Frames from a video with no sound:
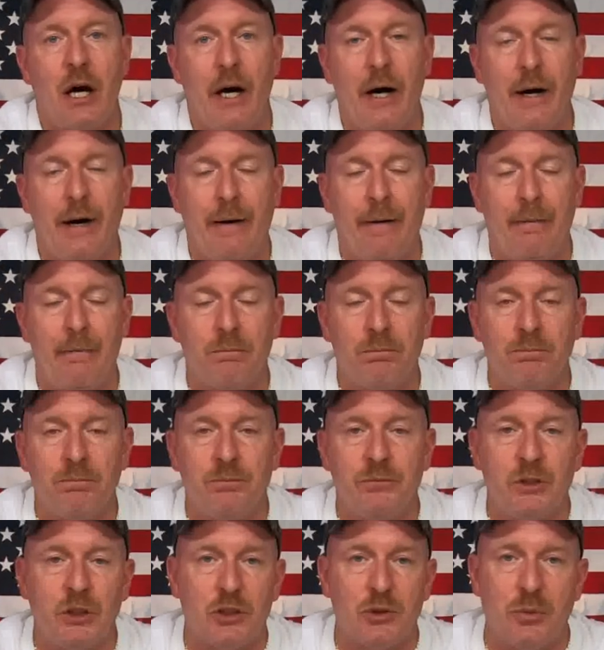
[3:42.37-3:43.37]
Um,
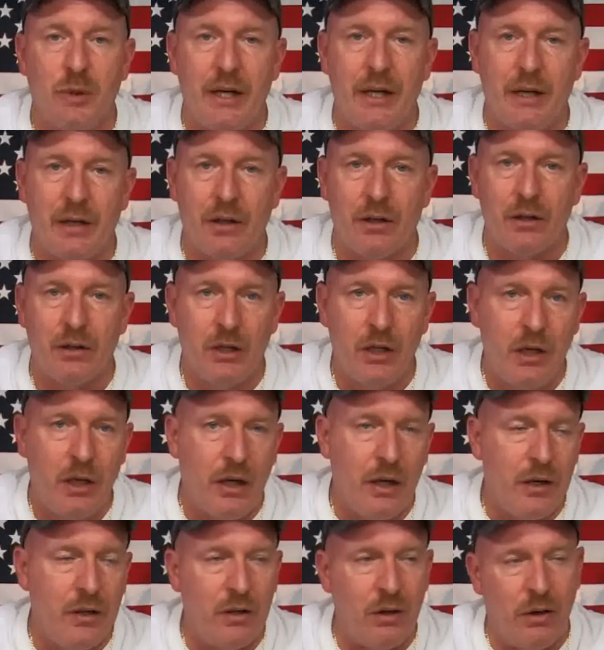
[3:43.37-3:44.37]
this way here,
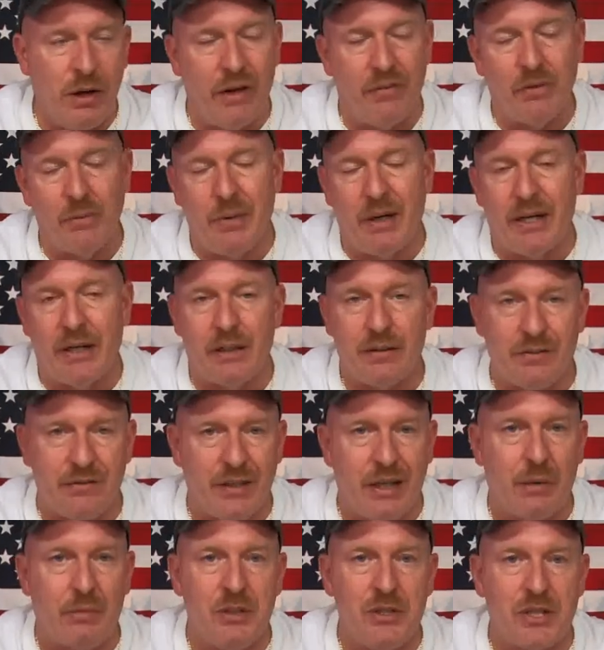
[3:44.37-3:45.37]
you know, everybody in the
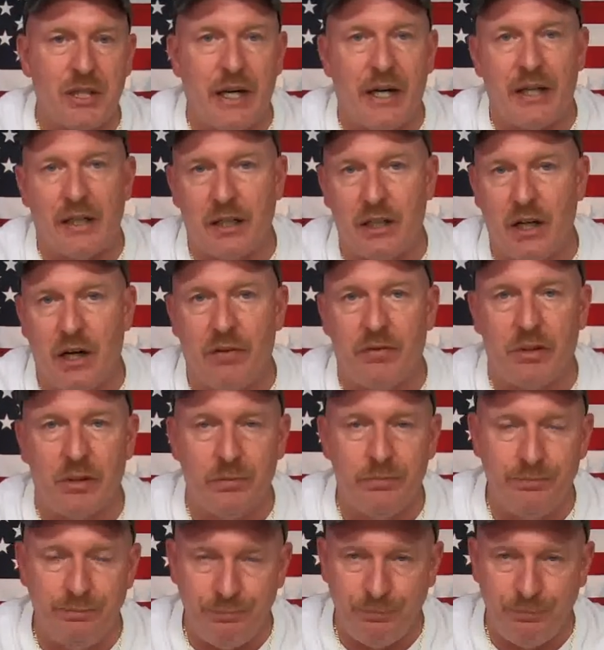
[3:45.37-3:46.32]
family's kind of covered.